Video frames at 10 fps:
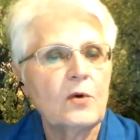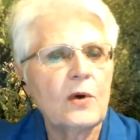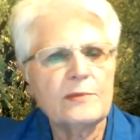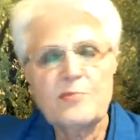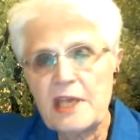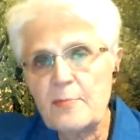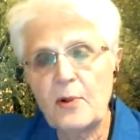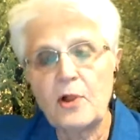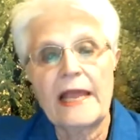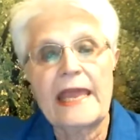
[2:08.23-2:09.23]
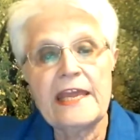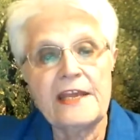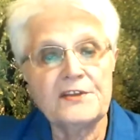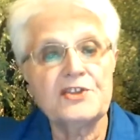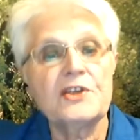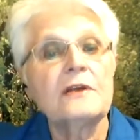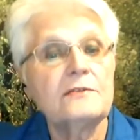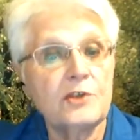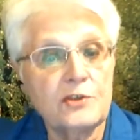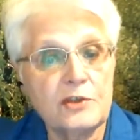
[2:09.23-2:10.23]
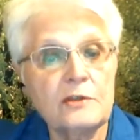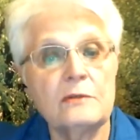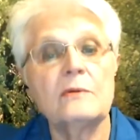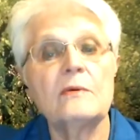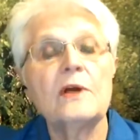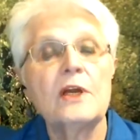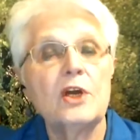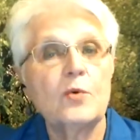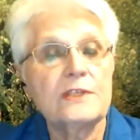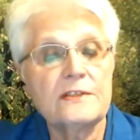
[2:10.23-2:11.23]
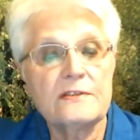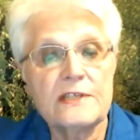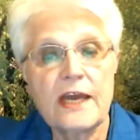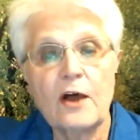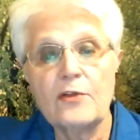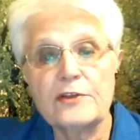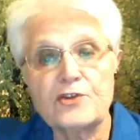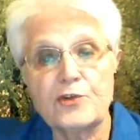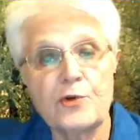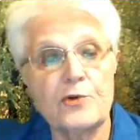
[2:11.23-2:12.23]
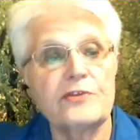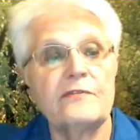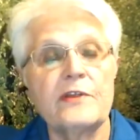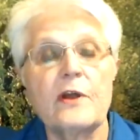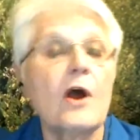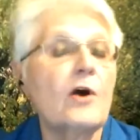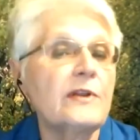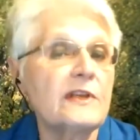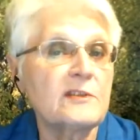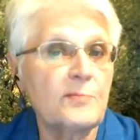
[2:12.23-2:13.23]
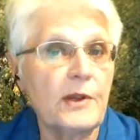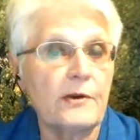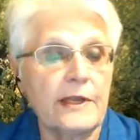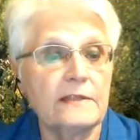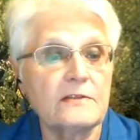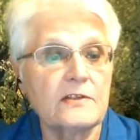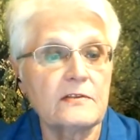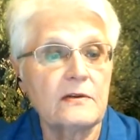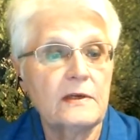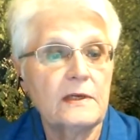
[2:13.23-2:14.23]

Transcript: "What people ached to do was to tell the truth of their own experience,